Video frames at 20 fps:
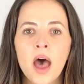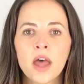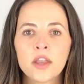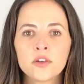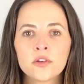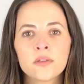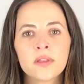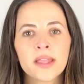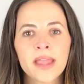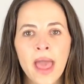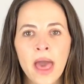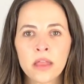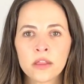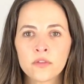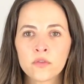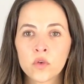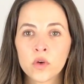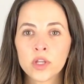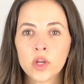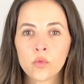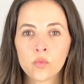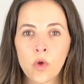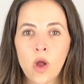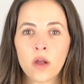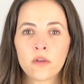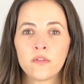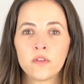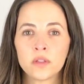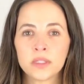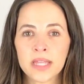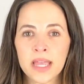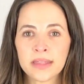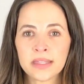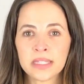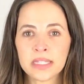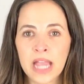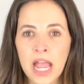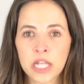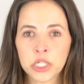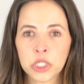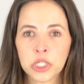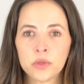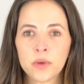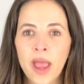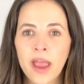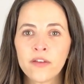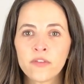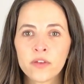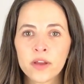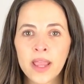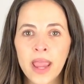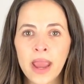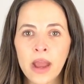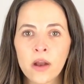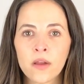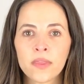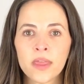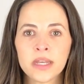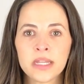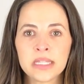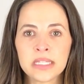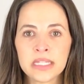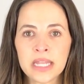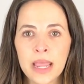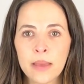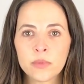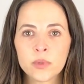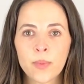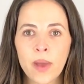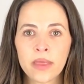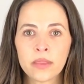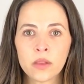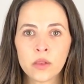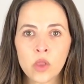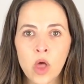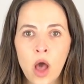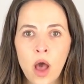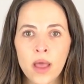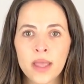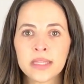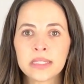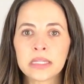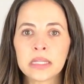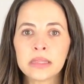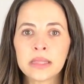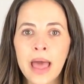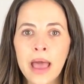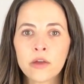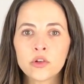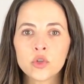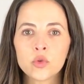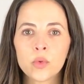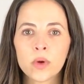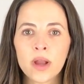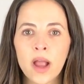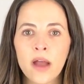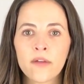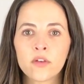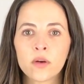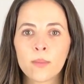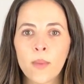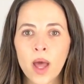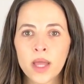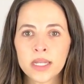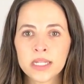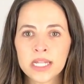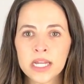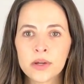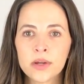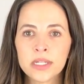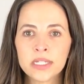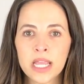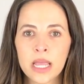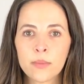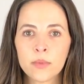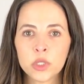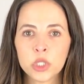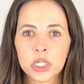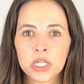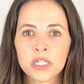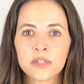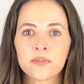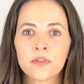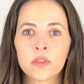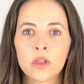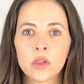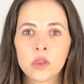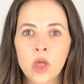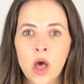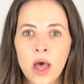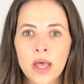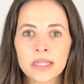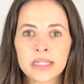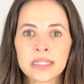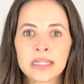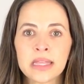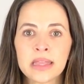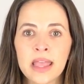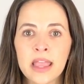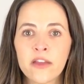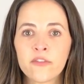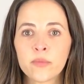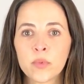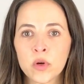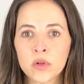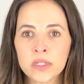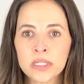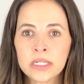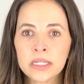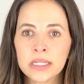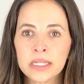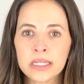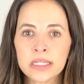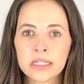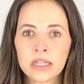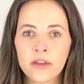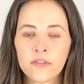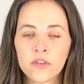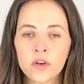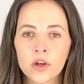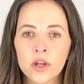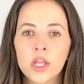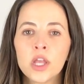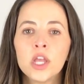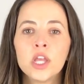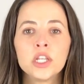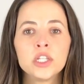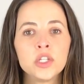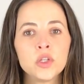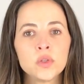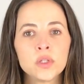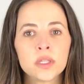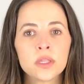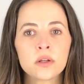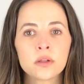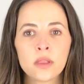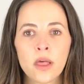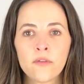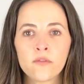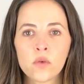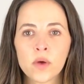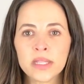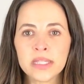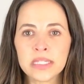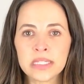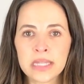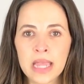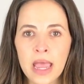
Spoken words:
Under the California wrongful death statute, every heir that is named by the law is allowed to recover monetary damages for the loss that they have personally suffered due to their loved one's